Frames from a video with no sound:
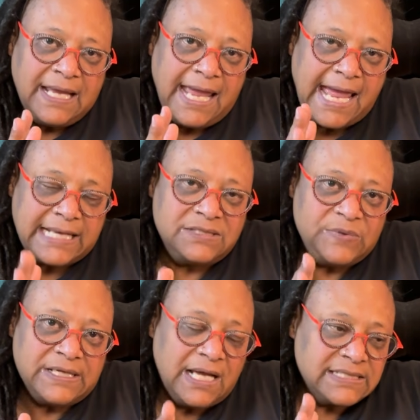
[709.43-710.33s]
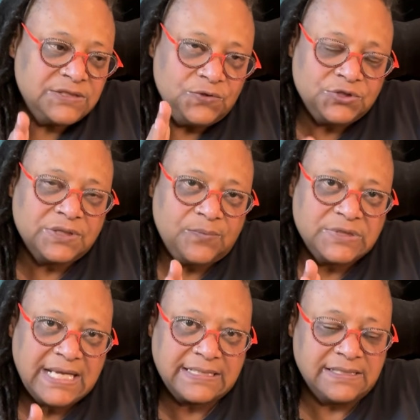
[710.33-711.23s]
had to be constitutionally
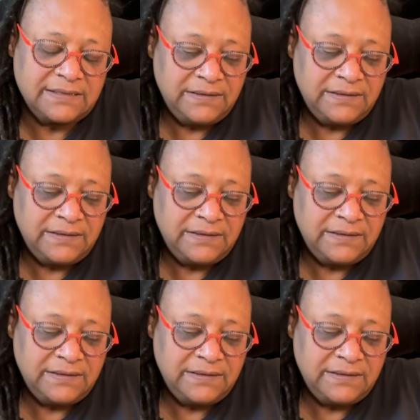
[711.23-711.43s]
protected.